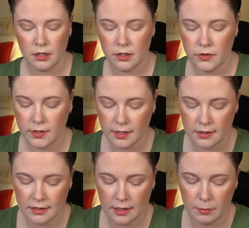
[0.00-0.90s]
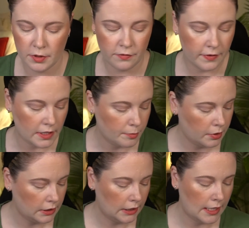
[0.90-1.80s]
using some Fix
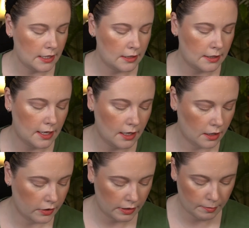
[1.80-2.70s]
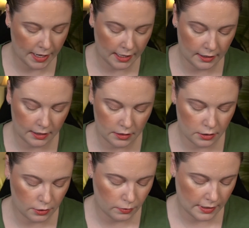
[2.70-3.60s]
Plus and going back
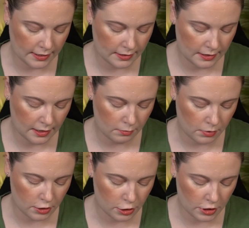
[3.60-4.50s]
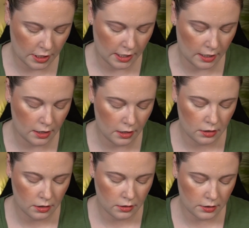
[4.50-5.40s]
into that same shade
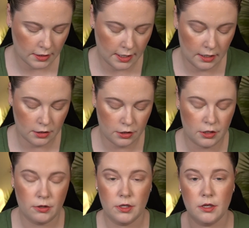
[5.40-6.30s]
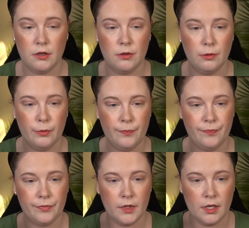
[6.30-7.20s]
just to kind of show you
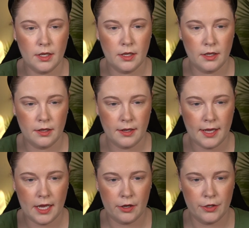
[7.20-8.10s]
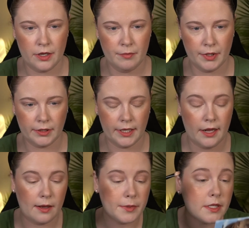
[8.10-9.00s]
how you can build it
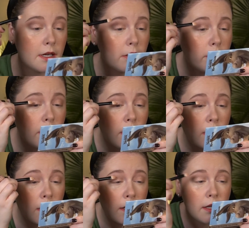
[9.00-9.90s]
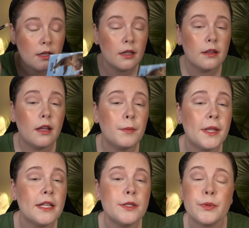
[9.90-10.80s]
up. So, I mean,
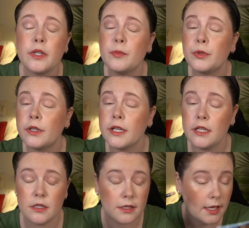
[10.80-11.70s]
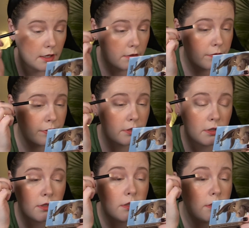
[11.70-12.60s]
that's a really pretty just kind of
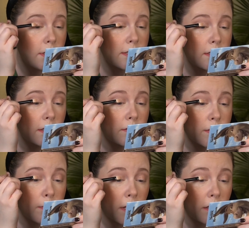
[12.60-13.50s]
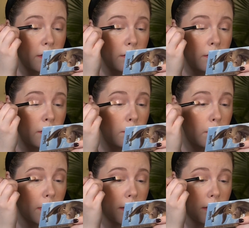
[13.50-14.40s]
dusting of sparkle,
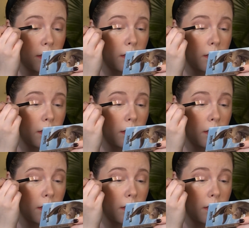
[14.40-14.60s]
but